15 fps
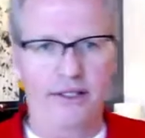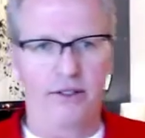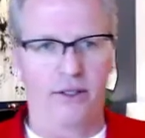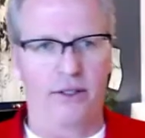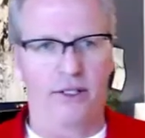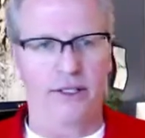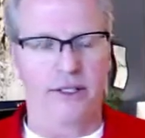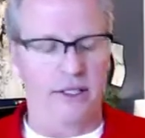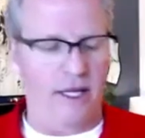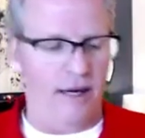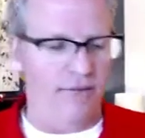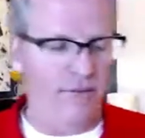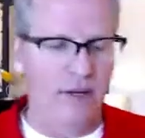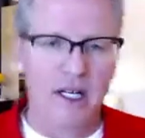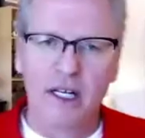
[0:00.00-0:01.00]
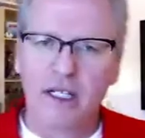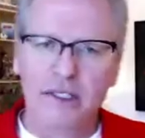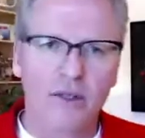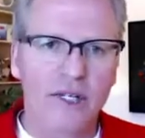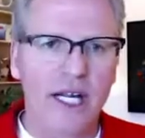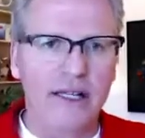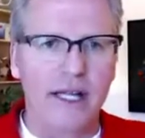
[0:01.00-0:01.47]
sort of stuff?
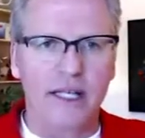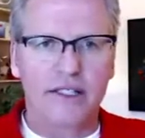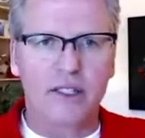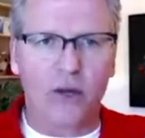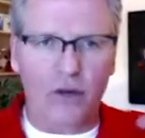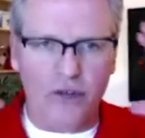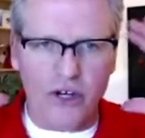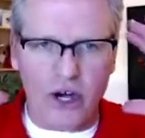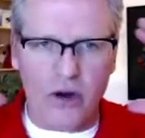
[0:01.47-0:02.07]
So get that. So,